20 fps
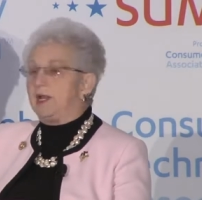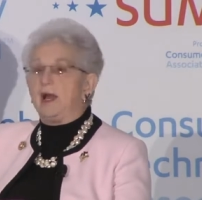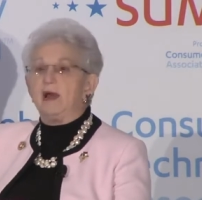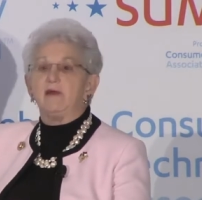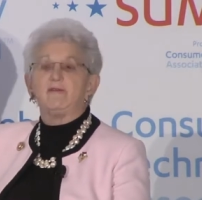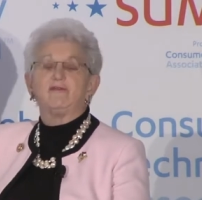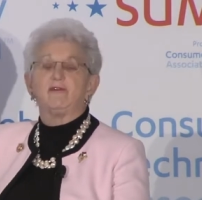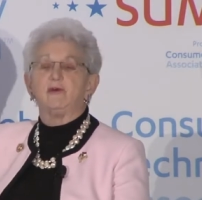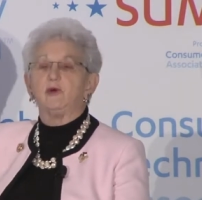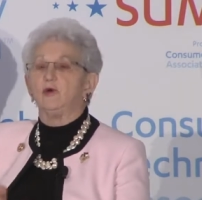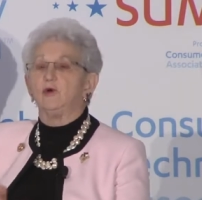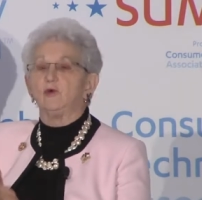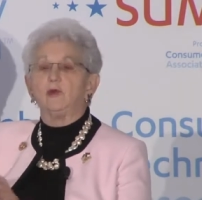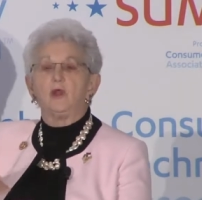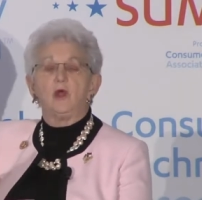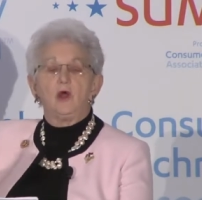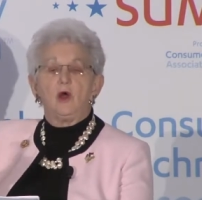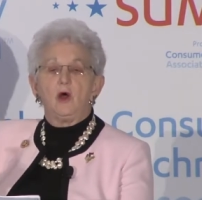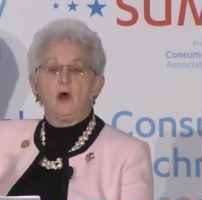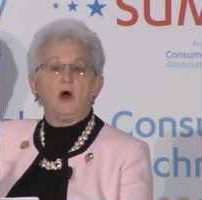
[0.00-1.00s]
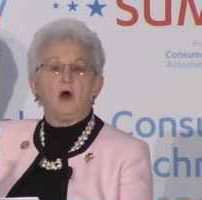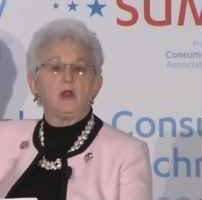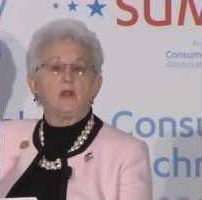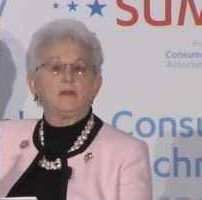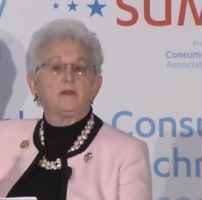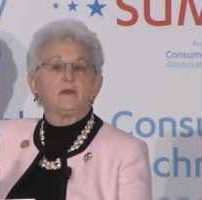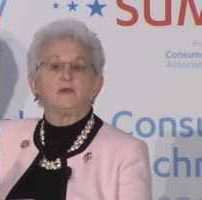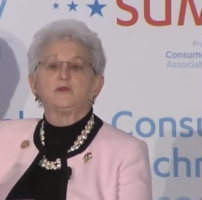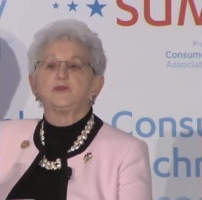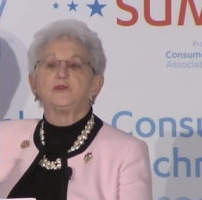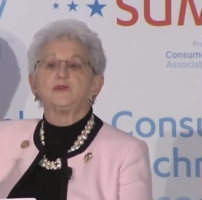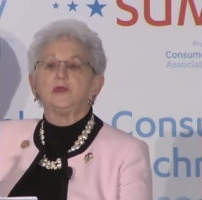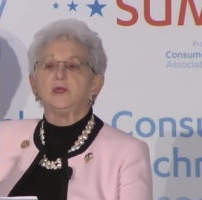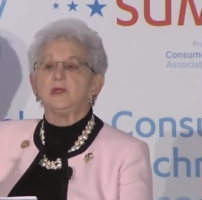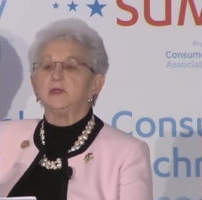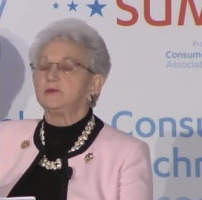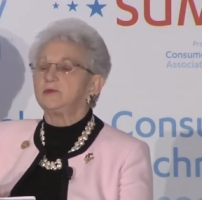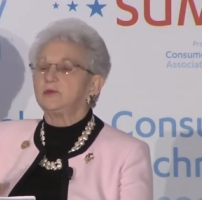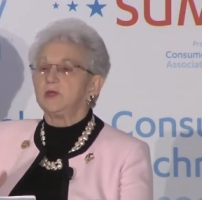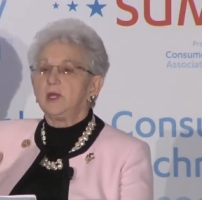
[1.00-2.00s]
an iPhone, all those
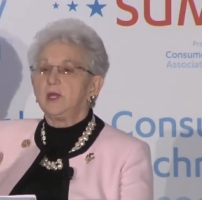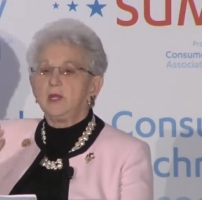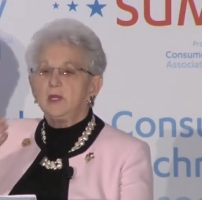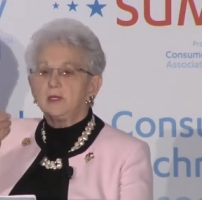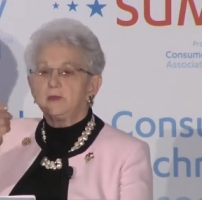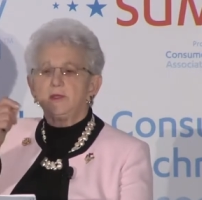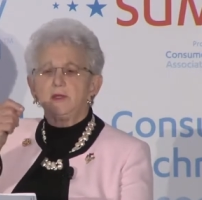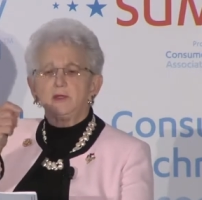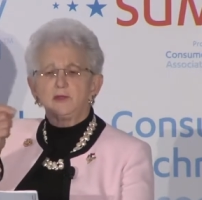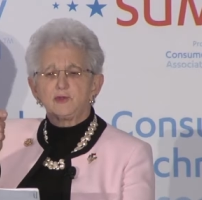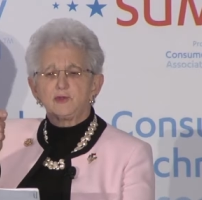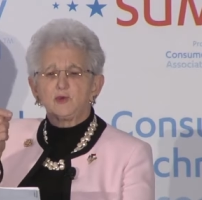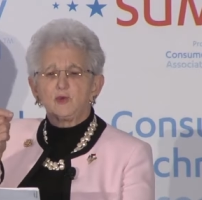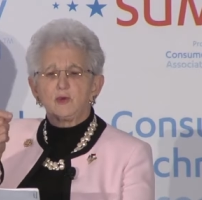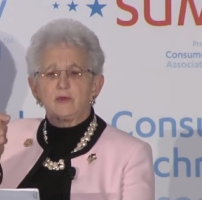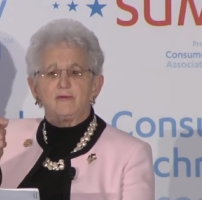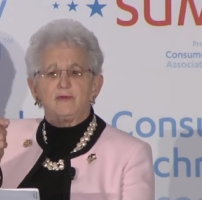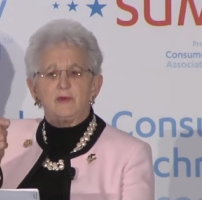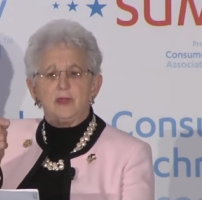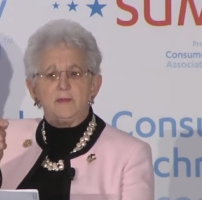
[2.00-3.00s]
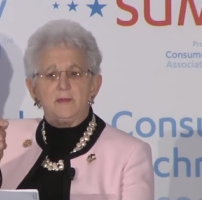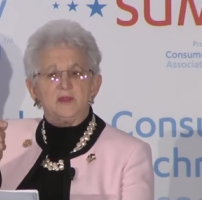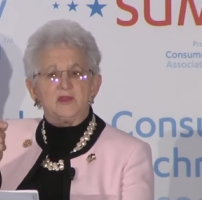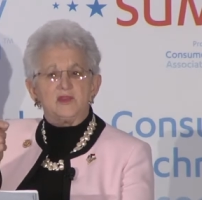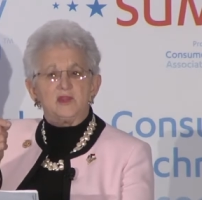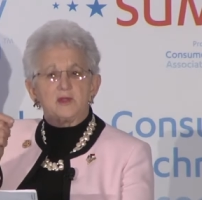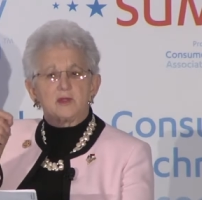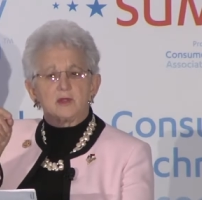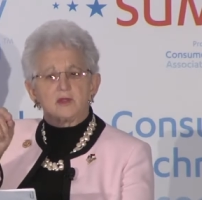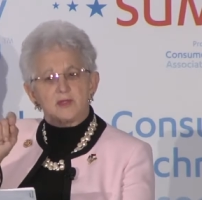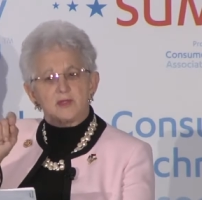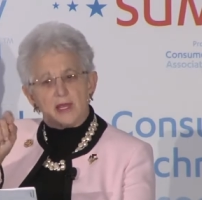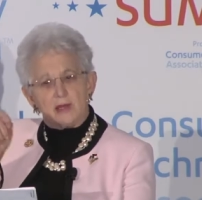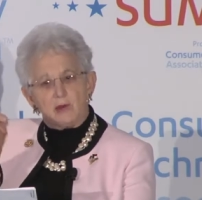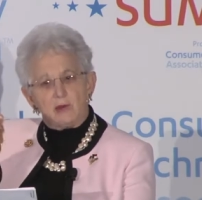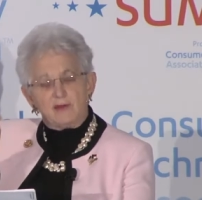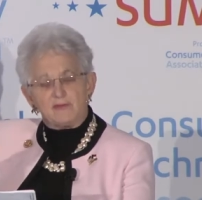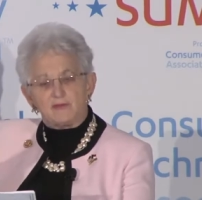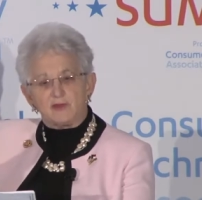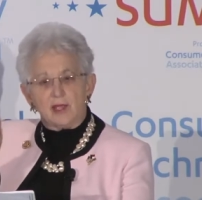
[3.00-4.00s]
things, they're sort of limited because I
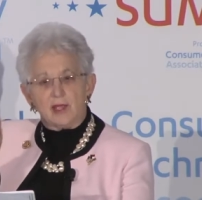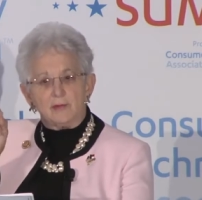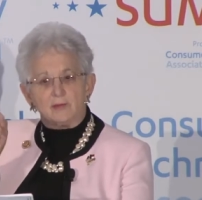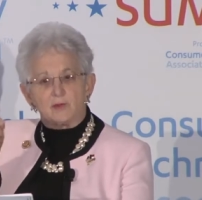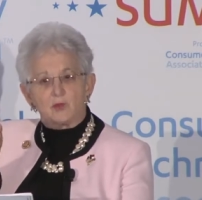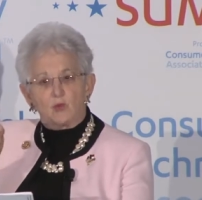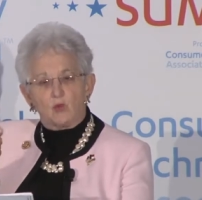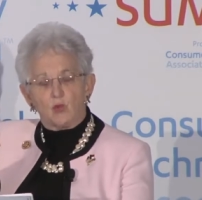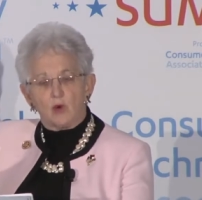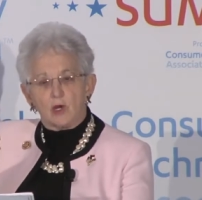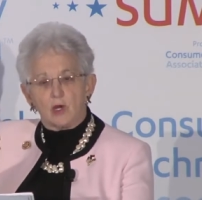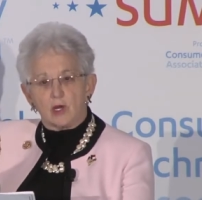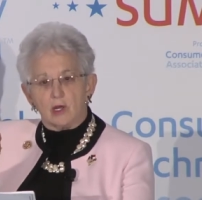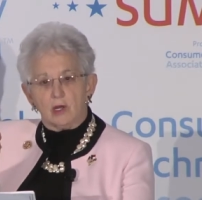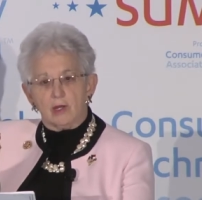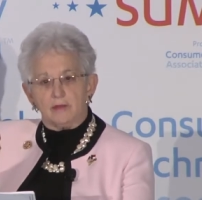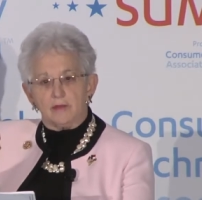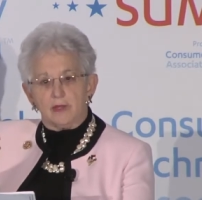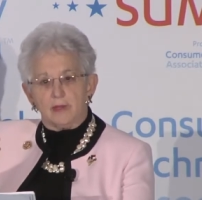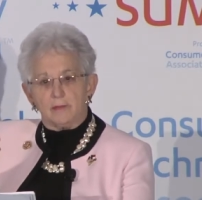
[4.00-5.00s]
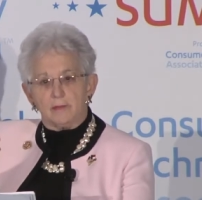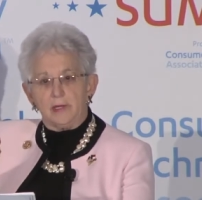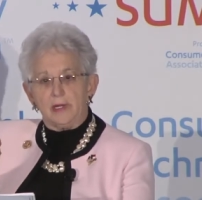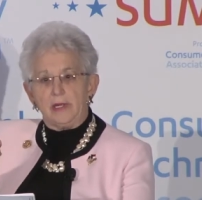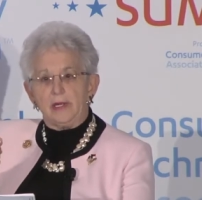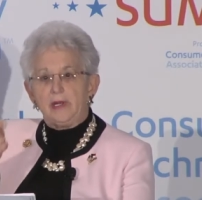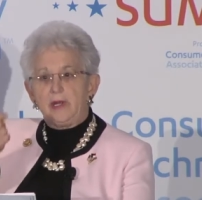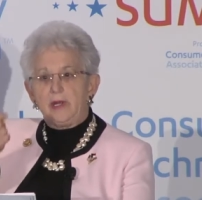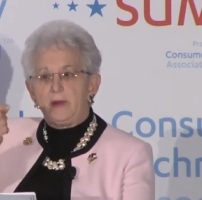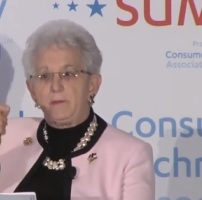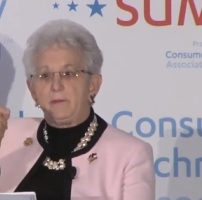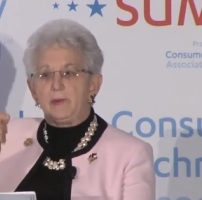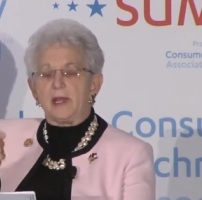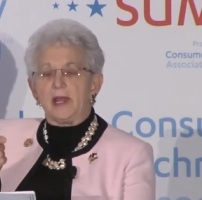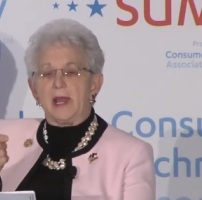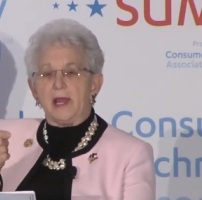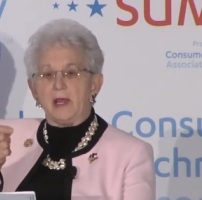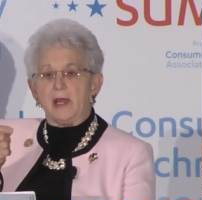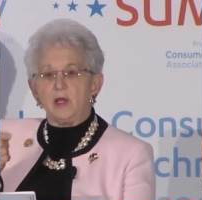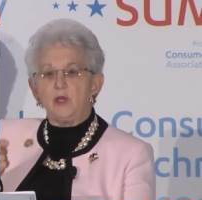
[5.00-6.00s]
don't have time to work on them. But
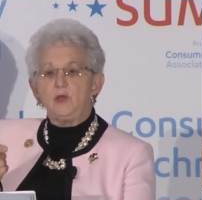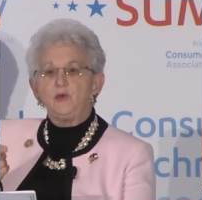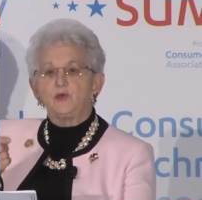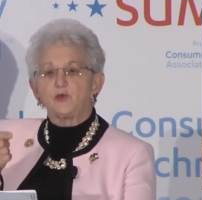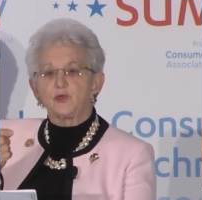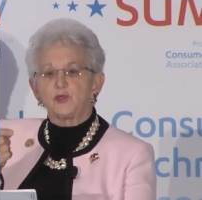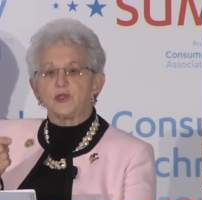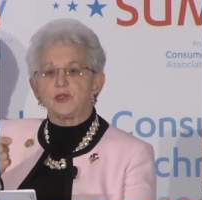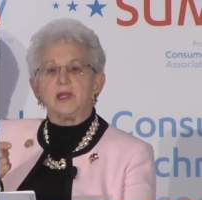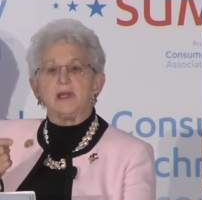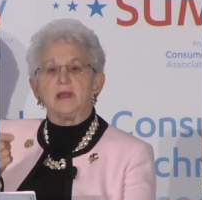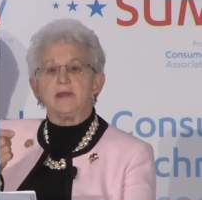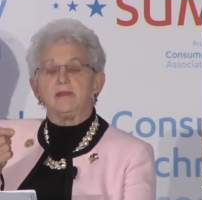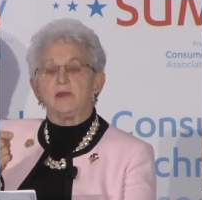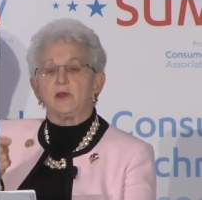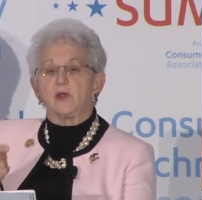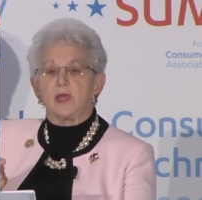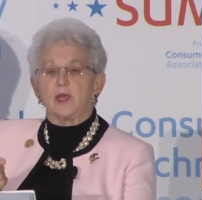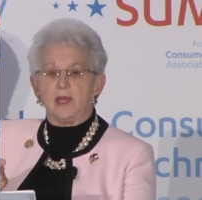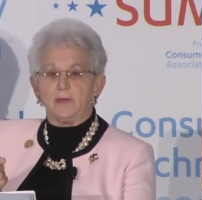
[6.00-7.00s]
I understand their